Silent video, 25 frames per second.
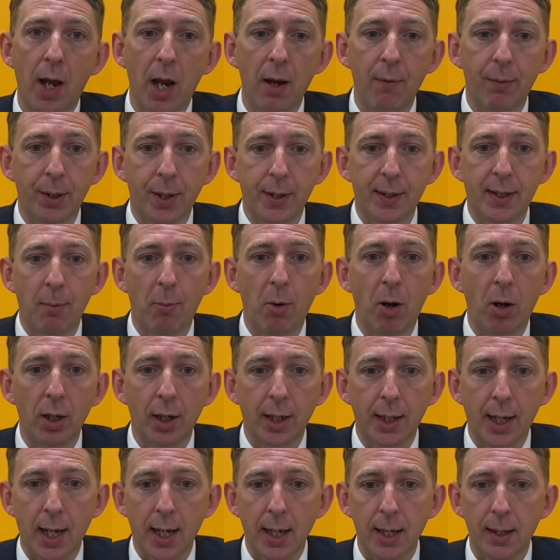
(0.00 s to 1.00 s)
over the summer
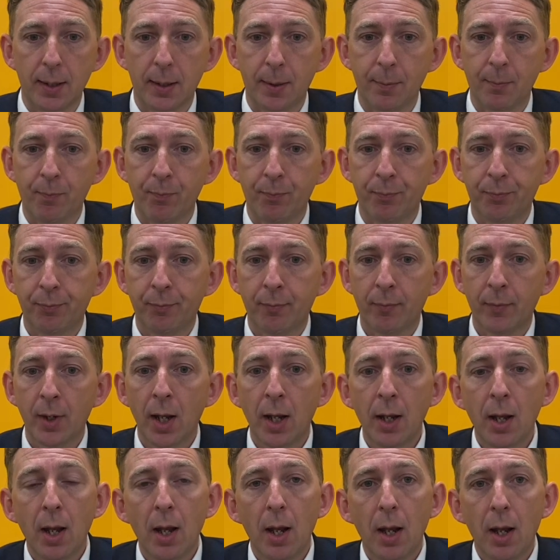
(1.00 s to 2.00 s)
holidays.
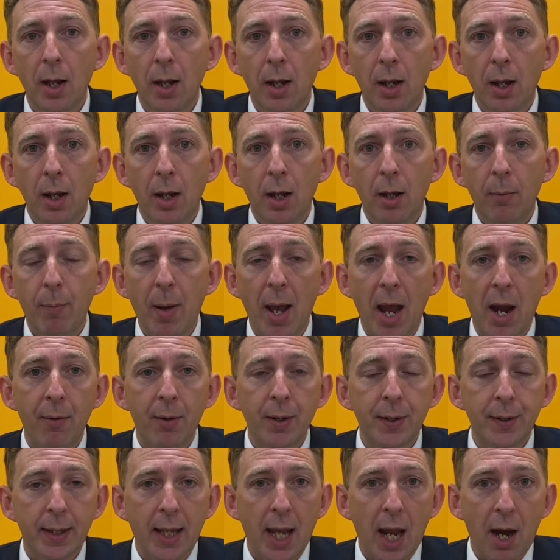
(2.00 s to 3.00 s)

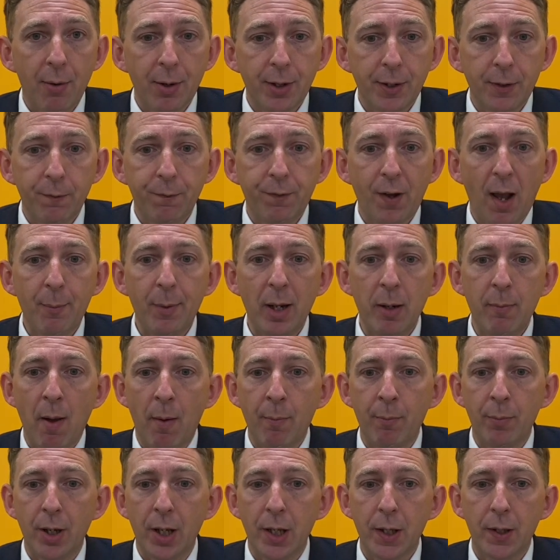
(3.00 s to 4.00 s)
Parents, carers and family
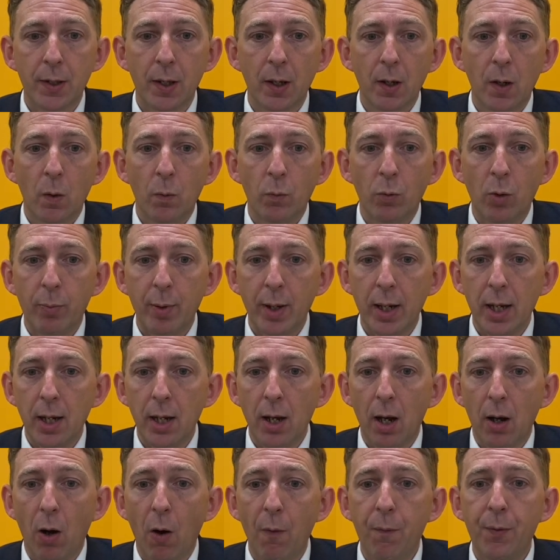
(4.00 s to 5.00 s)
members will
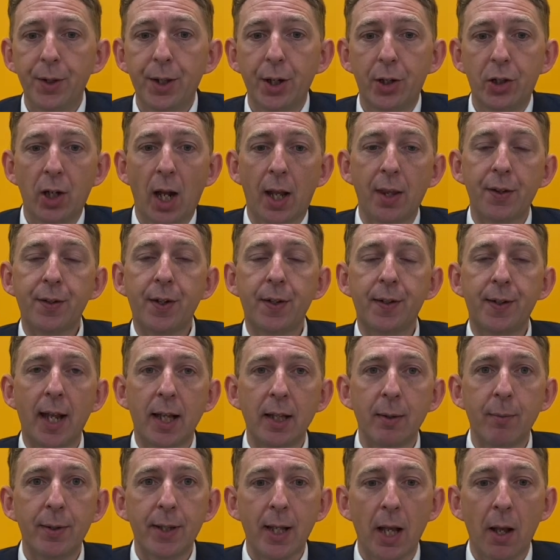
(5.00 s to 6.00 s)
be offered the chance to
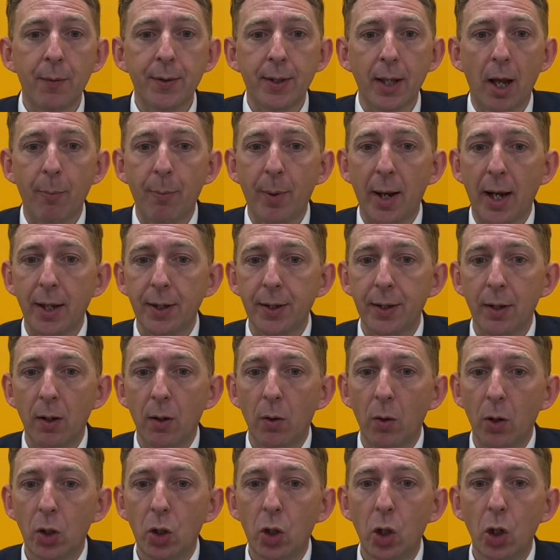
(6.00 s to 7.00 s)
set themselves up as
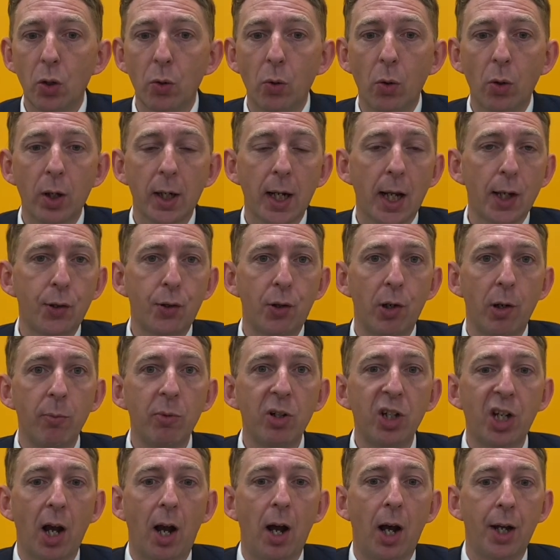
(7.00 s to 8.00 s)
Google
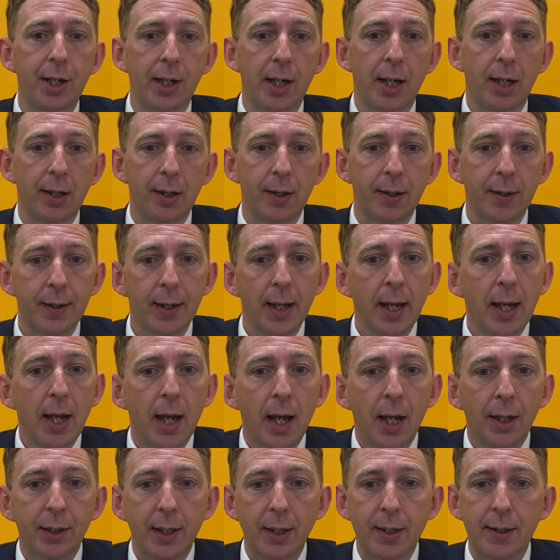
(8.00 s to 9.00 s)
Classroom Guardians.
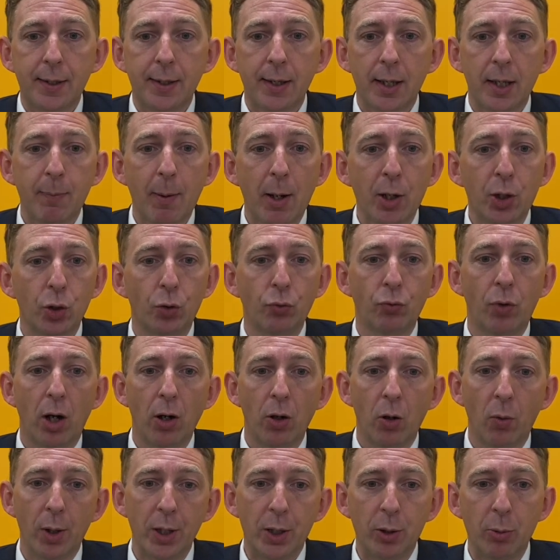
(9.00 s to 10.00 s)
This is a special
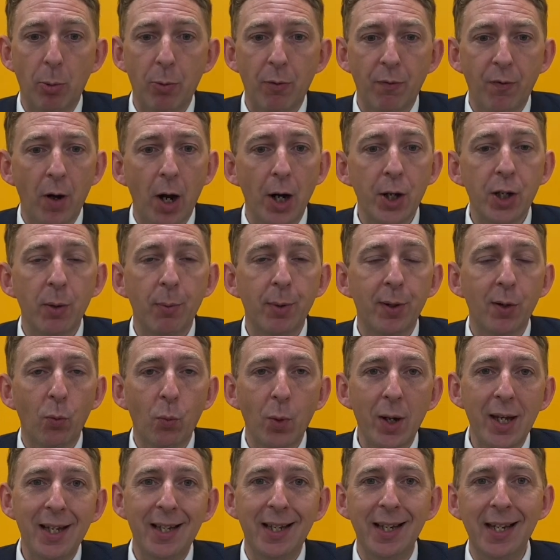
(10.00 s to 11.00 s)
role which will provide you with a
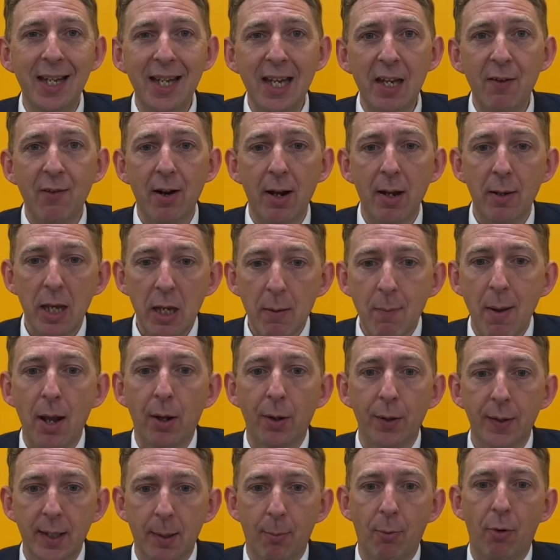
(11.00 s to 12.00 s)
weekly
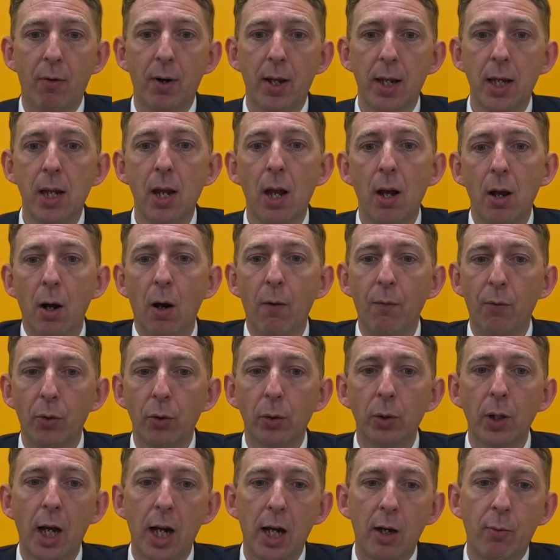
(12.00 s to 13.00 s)
email summary of
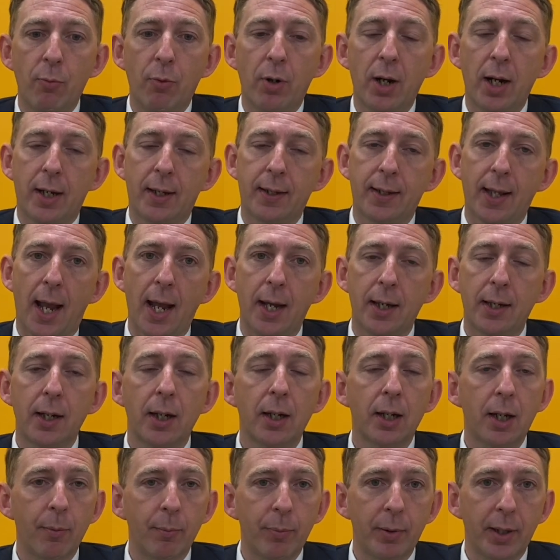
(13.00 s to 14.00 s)
all homework set,
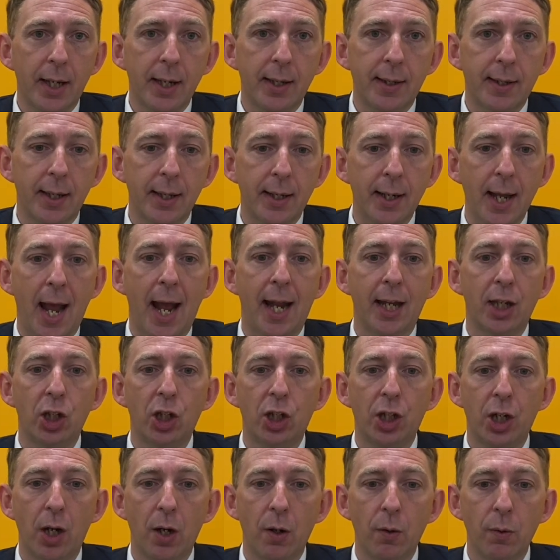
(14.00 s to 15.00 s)
completed and
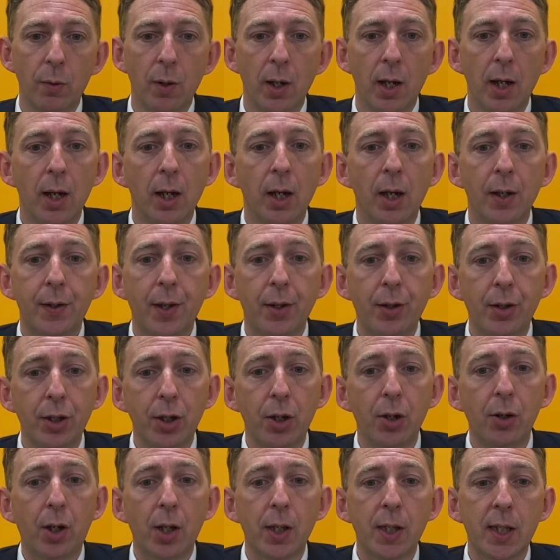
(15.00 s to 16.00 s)
due, so that
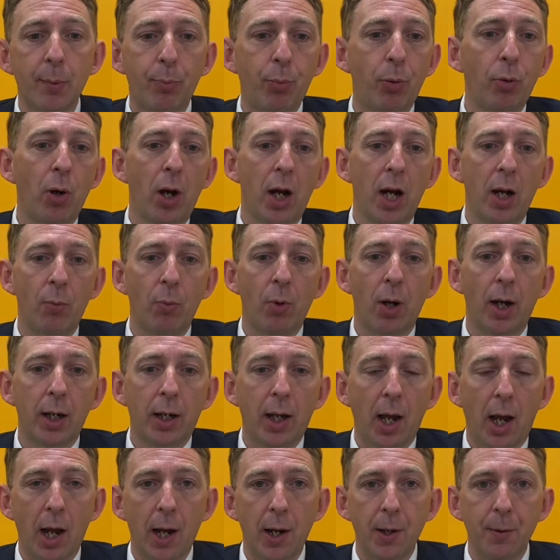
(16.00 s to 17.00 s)
you can support homework
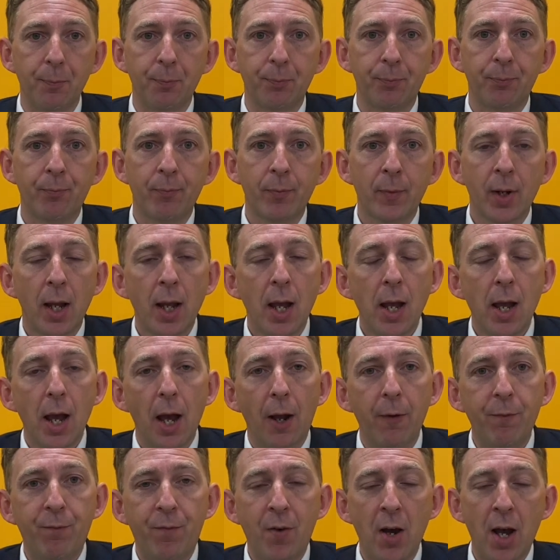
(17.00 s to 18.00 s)
at home.
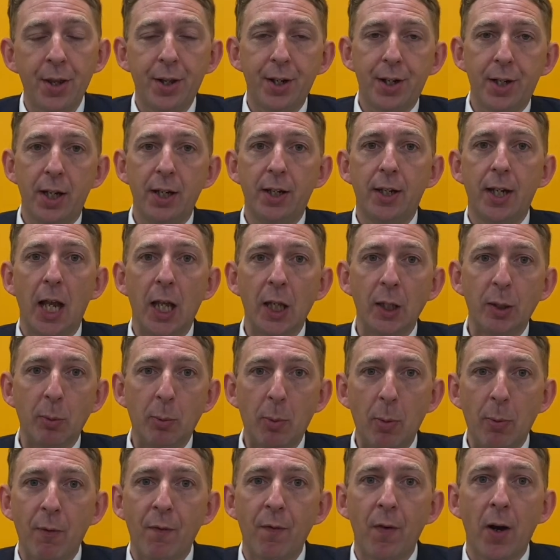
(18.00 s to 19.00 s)
And further details will
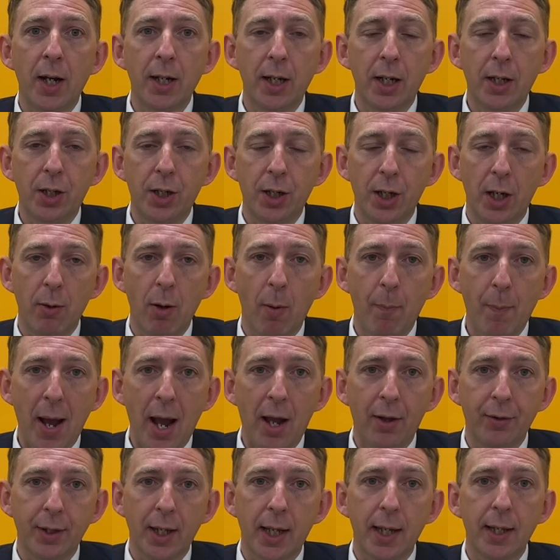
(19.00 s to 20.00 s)
be provided to you
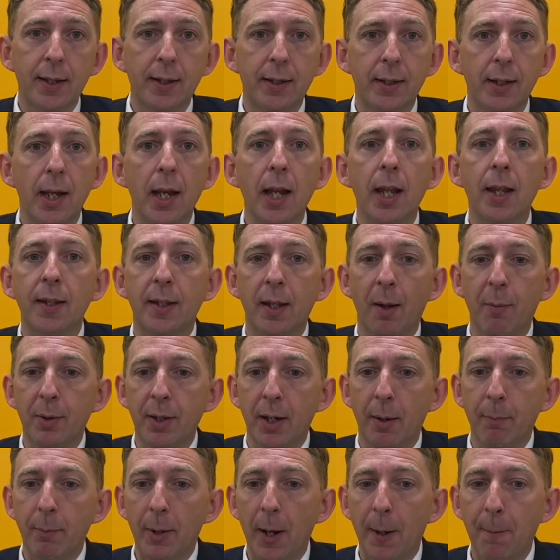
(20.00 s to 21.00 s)
about this in
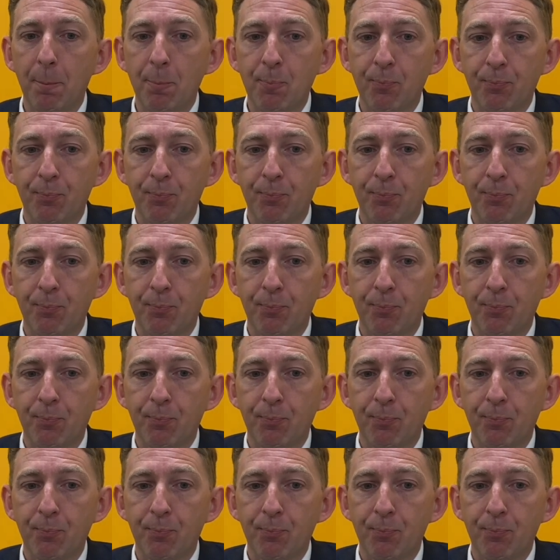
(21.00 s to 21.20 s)
September.